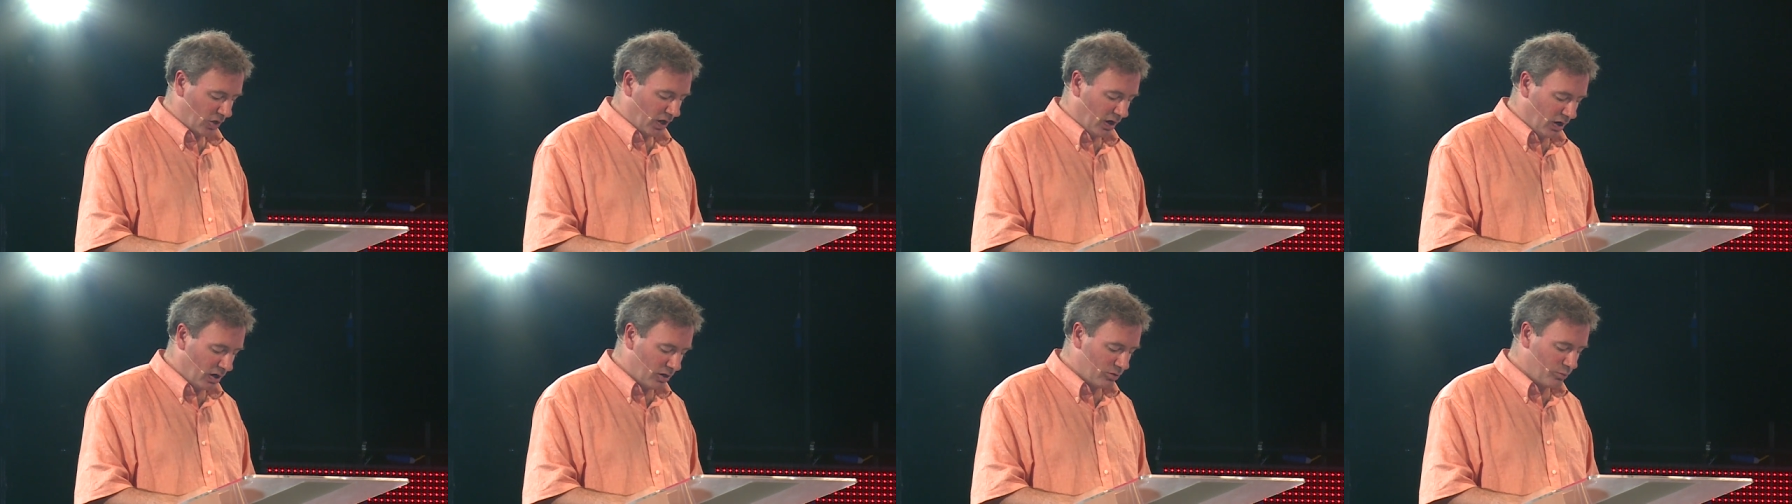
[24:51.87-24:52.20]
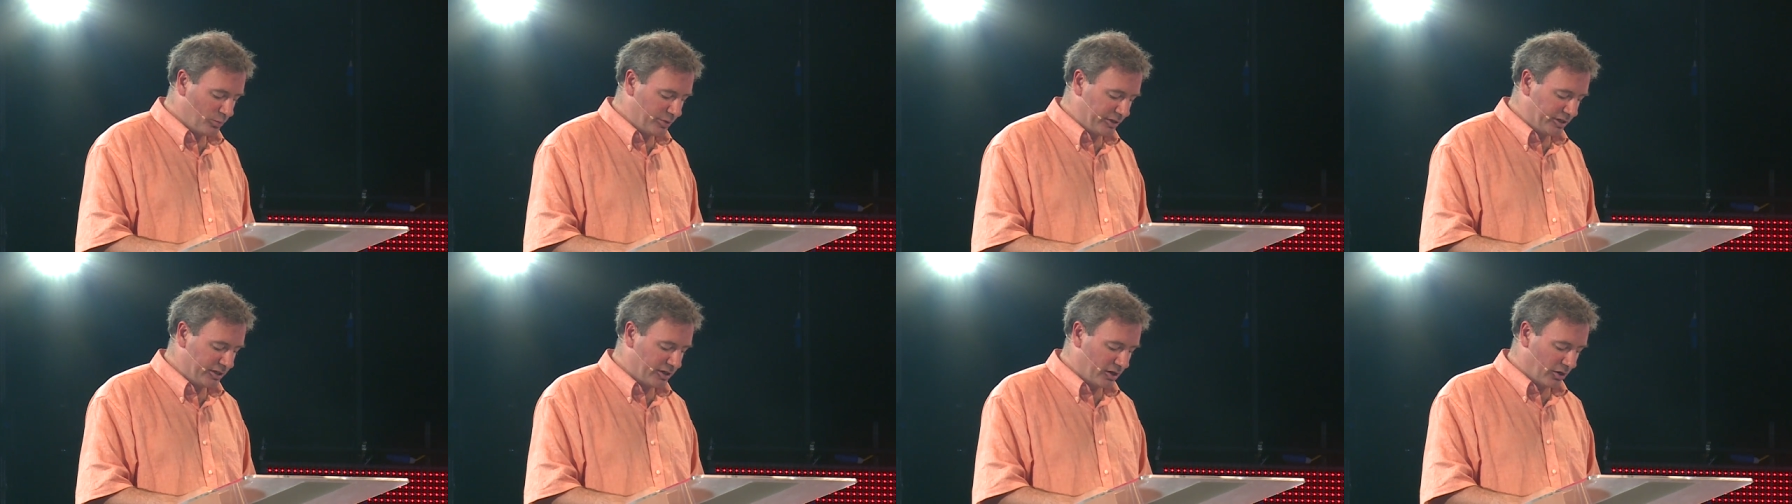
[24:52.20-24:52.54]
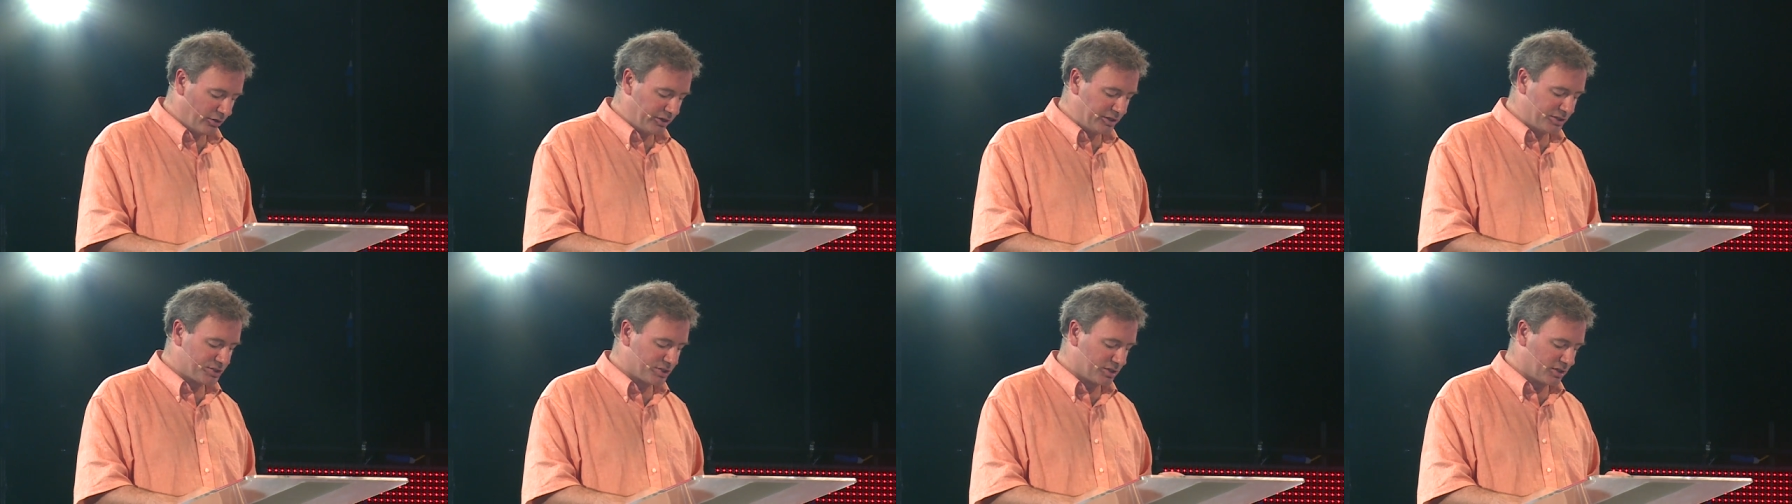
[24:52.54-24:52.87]
Are we
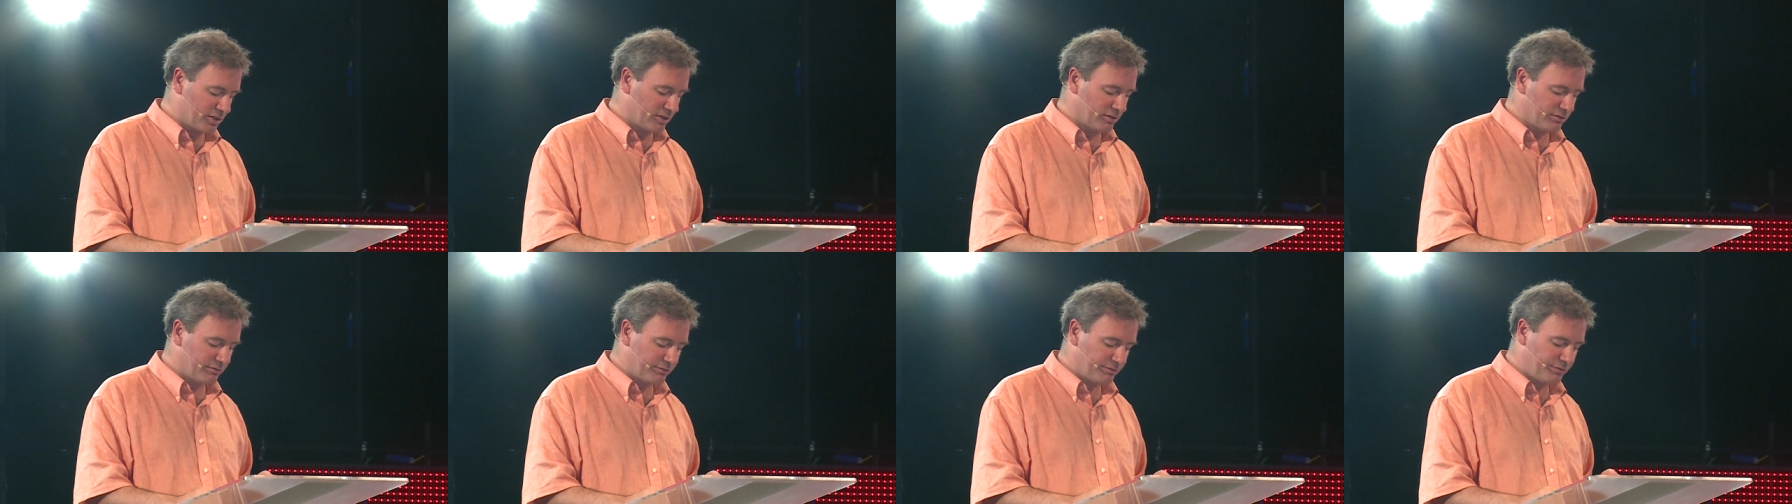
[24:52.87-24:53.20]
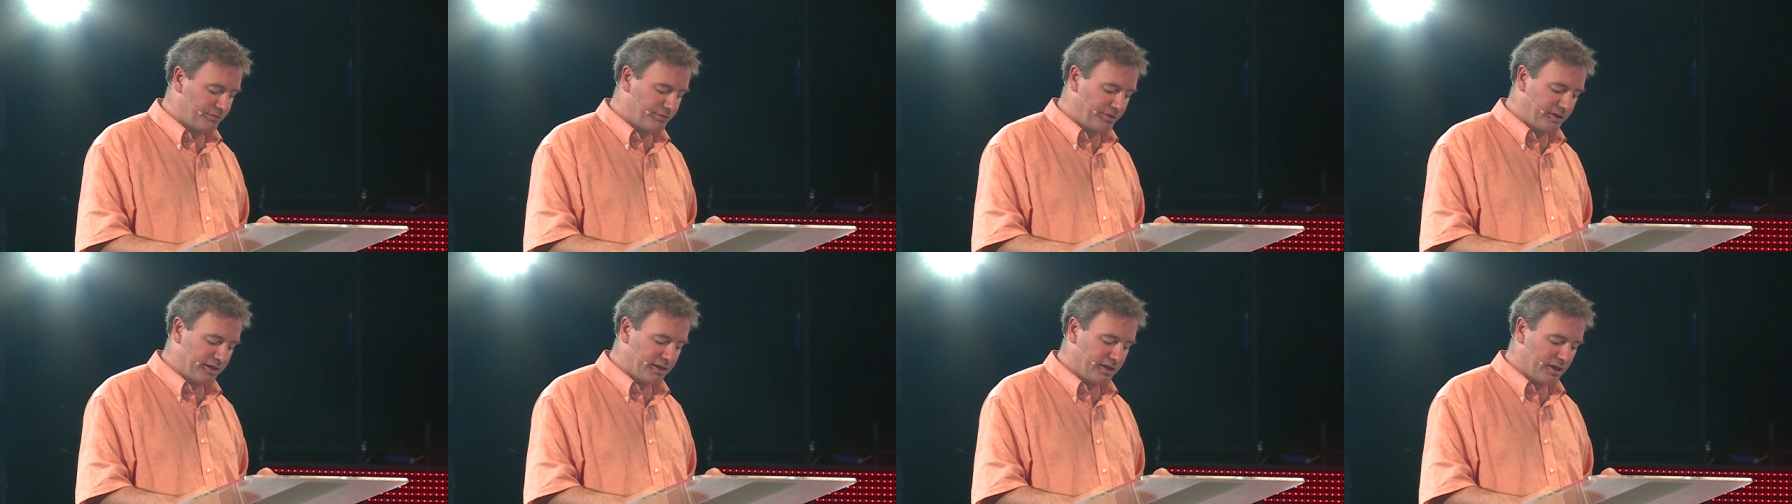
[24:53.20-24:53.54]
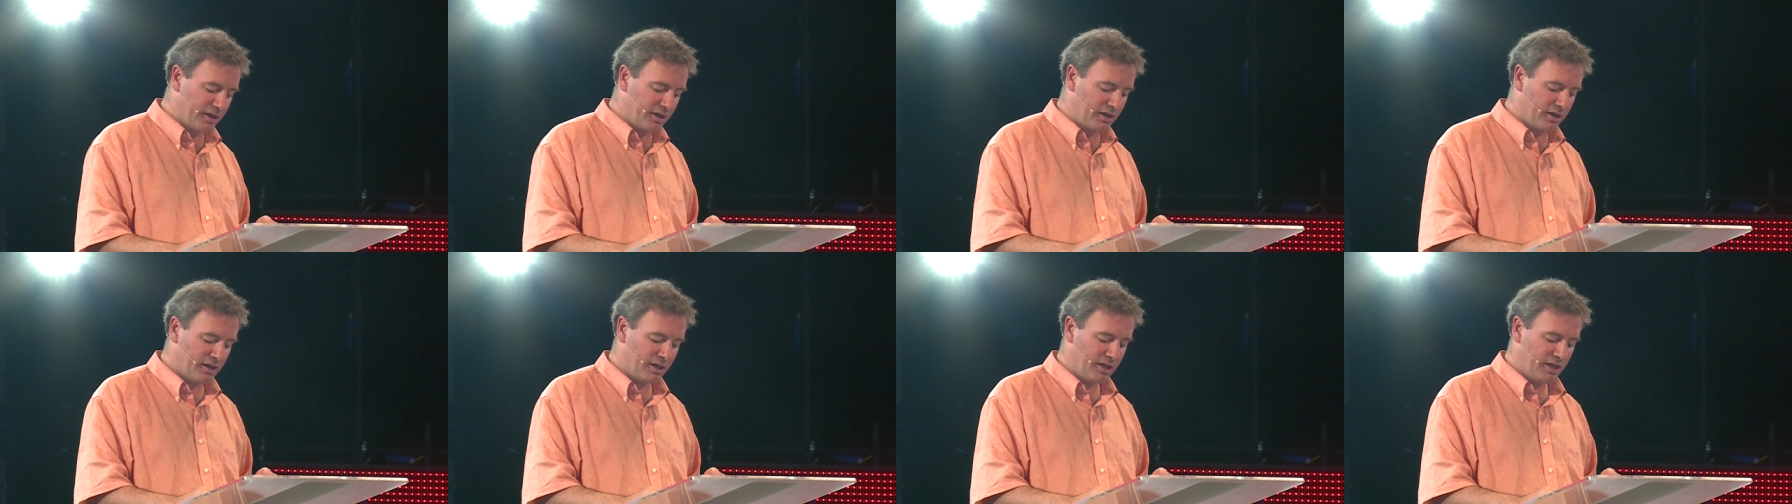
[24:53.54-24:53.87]
going to
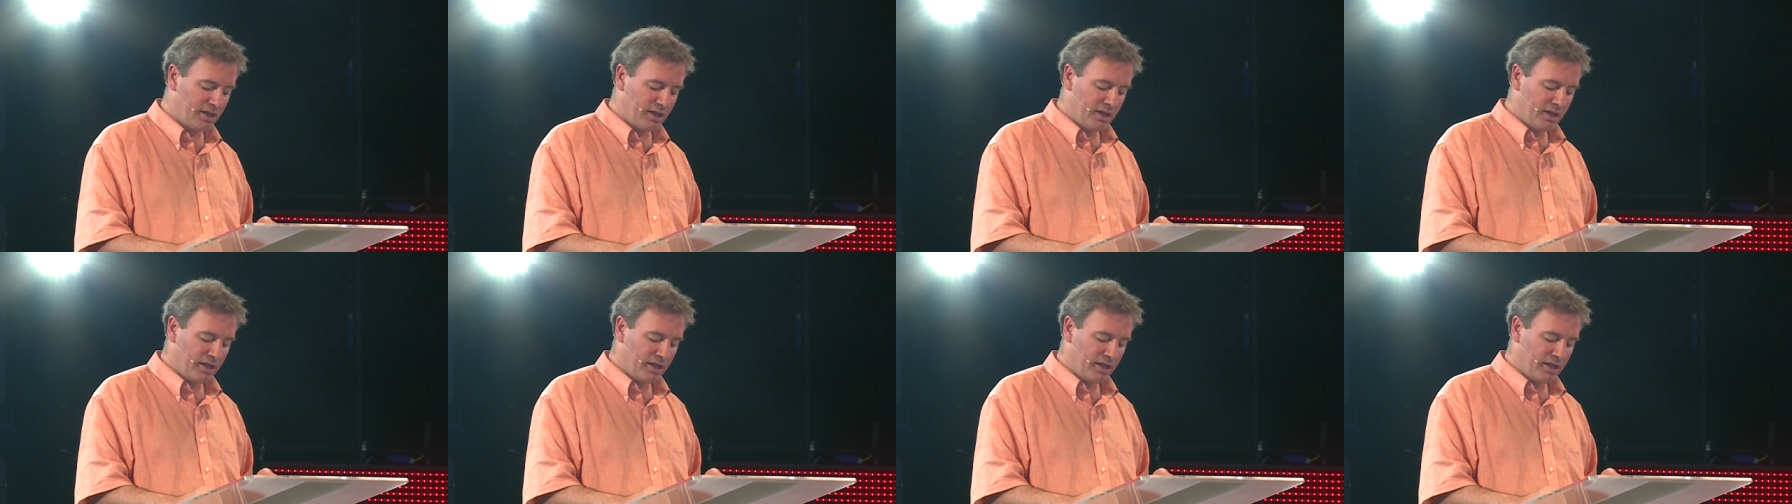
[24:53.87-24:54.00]
configure